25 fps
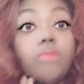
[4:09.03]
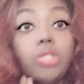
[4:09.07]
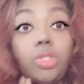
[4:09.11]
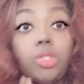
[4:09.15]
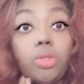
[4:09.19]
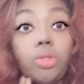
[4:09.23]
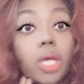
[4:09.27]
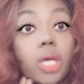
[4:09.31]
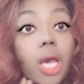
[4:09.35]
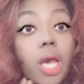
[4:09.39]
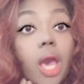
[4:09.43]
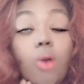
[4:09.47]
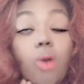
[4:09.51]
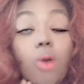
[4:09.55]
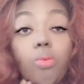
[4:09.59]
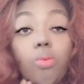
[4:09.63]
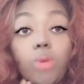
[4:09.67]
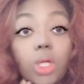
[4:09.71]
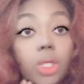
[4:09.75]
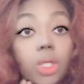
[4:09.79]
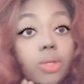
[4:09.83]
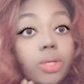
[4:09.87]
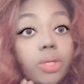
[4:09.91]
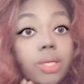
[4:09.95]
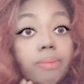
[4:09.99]
You can't
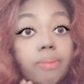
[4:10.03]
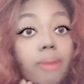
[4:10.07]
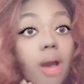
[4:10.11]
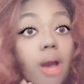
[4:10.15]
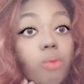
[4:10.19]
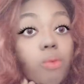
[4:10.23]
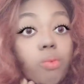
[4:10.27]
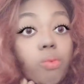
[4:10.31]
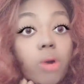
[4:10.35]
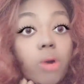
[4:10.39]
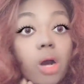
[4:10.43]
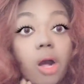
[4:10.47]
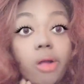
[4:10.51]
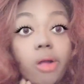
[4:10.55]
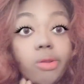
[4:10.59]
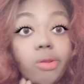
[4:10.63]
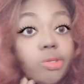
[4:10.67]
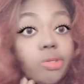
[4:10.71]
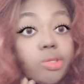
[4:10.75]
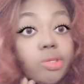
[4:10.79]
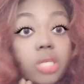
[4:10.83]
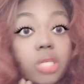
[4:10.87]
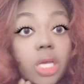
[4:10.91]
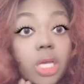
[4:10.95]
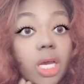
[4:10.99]
worry about what
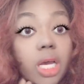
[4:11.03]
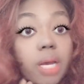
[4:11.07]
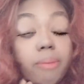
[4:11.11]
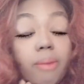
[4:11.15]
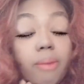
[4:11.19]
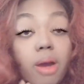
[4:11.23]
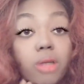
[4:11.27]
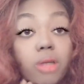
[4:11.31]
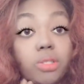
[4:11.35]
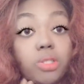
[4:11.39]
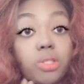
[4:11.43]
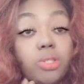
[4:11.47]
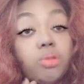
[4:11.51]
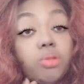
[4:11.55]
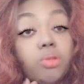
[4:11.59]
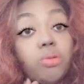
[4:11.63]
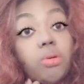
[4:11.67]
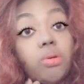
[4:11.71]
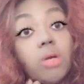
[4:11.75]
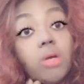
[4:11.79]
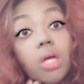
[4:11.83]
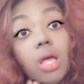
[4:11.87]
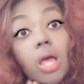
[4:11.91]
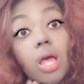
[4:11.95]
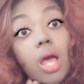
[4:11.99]
others think about you.
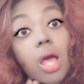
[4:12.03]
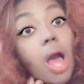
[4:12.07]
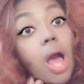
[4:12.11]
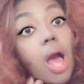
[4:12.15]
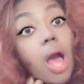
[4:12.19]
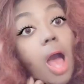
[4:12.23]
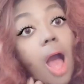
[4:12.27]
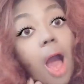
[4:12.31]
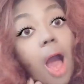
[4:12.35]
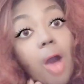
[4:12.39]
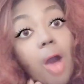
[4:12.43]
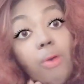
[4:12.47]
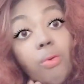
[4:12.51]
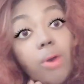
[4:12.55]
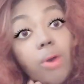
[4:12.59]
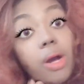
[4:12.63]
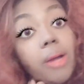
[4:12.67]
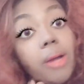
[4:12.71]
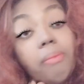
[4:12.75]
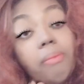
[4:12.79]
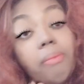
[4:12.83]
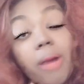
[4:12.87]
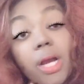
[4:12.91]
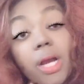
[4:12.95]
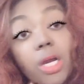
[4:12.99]
I
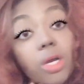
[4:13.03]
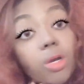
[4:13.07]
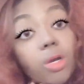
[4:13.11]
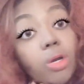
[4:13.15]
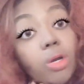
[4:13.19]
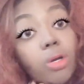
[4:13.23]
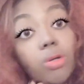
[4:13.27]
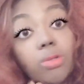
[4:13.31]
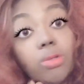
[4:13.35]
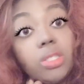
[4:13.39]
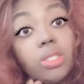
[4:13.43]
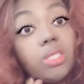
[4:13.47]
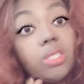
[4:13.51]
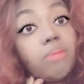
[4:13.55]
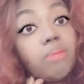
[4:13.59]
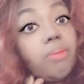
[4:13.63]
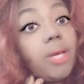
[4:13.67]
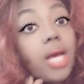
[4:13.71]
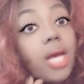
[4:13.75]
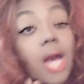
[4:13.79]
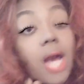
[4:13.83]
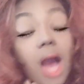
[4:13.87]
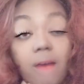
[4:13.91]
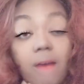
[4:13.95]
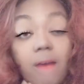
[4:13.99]
want my girls to be
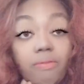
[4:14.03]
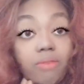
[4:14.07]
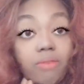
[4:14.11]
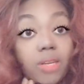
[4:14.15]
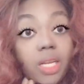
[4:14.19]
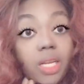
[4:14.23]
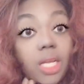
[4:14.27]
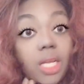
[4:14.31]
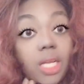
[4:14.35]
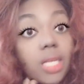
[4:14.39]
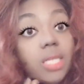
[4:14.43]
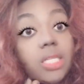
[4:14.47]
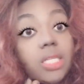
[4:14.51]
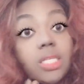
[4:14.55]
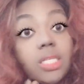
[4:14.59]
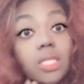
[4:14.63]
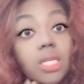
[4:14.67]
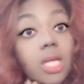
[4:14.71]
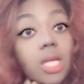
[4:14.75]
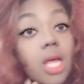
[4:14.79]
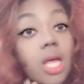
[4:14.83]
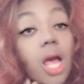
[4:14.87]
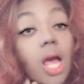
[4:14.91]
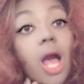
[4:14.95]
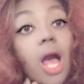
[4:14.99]
confident.
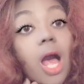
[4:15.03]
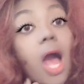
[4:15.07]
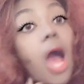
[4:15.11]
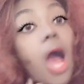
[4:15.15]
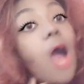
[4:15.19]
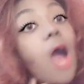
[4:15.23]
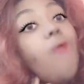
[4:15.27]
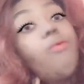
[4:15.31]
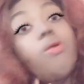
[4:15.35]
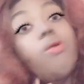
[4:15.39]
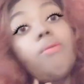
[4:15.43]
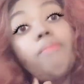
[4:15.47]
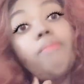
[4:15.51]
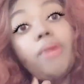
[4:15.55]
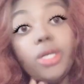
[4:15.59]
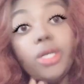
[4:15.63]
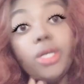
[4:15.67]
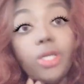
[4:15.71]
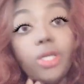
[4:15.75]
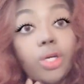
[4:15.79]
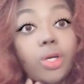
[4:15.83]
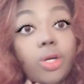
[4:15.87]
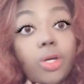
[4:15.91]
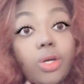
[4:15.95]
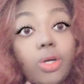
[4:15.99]
I want my
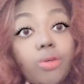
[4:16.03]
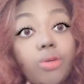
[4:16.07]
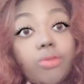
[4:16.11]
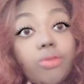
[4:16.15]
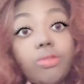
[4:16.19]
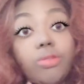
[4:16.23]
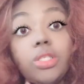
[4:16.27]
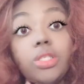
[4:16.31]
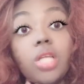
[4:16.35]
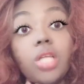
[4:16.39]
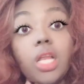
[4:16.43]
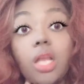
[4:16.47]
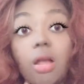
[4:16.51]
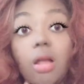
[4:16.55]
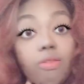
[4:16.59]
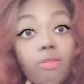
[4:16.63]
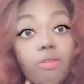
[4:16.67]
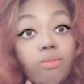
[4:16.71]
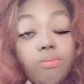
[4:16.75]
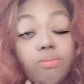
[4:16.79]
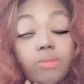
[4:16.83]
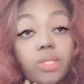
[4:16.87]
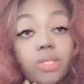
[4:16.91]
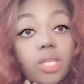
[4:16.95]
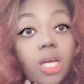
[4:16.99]
girls to love
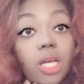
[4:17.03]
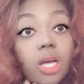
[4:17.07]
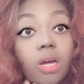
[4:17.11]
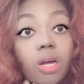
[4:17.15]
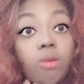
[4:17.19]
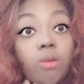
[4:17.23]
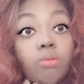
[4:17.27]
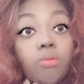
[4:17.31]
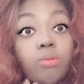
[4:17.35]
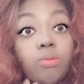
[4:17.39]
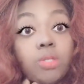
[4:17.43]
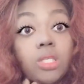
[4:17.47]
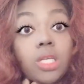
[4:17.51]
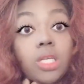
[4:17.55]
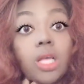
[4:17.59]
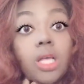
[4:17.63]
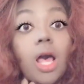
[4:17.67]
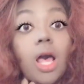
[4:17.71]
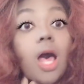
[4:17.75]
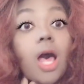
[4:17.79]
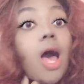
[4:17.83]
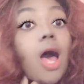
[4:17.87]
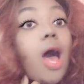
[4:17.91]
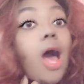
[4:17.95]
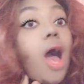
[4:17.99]
themselves.
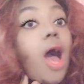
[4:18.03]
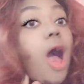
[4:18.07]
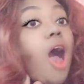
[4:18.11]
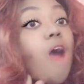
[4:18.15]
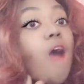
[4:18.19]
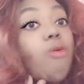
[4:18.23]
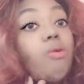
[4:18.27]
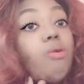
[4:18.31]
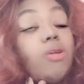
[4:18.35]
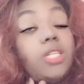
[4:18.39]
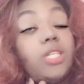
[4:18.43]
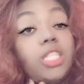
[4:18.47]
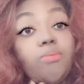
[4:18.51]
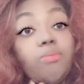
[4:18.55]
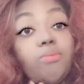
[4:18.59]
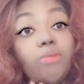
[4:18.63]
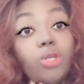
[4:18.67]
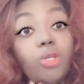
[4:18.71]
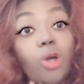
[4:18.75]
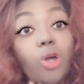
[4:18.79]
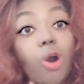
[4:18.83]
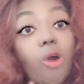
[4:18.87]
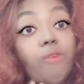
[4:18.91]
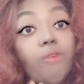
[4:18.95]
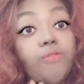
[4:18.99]
I want them to
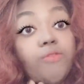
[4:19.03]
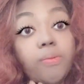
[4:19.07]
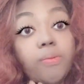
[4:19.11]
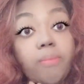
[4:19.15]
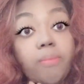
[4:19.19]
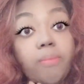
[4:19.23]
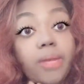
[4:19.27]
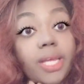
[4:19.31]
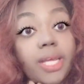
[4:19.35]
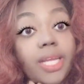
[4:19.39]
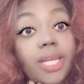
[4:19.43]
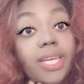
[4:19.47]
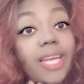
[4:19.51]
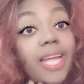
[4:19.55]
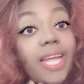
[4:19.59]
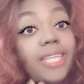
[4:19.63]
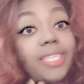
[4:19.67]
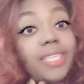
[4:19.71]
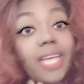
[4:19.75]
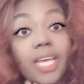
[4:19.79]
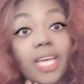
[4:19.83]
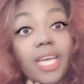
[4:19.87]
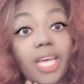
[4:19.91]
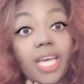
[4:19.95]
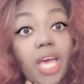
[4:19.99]
go for men that
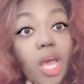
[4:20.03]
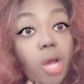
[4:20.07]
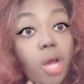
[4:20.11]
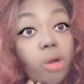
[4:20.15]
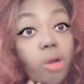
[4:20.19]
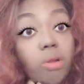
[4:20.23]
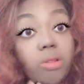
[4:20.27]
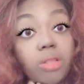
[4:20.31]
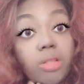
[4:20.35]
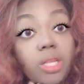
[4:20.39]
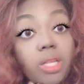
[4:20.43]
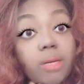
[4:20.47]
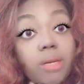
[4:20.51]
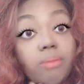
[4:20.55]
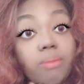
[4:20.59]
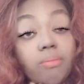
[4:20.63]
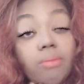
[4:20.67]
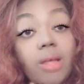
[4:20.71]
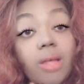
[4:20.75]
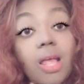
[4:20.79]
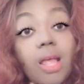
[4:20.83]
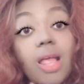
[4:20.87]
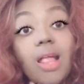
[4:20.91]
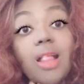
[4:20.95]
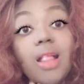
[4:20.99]
take care of
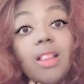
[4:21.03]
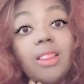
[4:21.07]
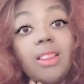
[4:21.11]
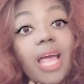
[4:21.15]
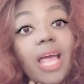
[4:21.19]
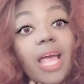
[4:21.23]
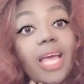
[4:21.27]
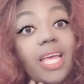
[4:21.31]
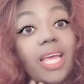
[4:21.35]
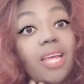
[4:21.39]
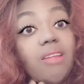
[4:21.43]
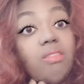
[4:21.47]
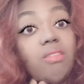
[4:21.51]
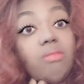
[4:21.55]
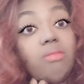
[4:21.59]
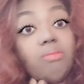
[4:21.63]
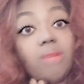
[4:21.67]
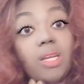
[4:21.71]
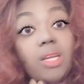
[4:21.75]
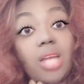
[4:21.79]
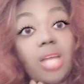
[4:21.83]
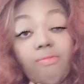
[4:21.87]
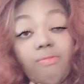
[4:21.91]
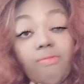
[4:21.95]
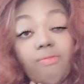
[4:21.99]
them, that give them
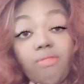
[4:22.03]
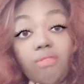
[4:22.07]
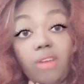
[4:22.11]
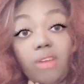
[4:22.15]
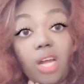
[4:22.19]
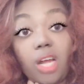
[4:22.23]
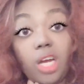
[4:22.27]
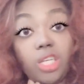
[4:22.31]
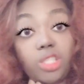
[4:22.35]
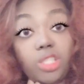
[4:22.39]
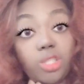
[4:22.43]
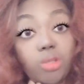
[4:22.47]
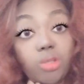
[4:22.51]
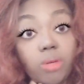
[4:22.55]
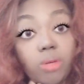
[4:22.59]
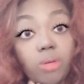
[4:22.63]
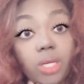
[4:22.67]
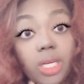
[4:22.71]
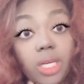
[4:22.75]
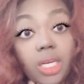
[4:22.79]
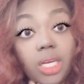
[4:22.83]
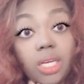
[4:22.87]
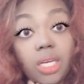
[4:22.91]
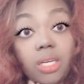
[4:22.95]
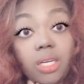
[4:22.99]
the life of
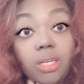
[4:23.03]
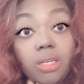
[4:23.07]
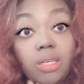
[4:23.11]
luxury,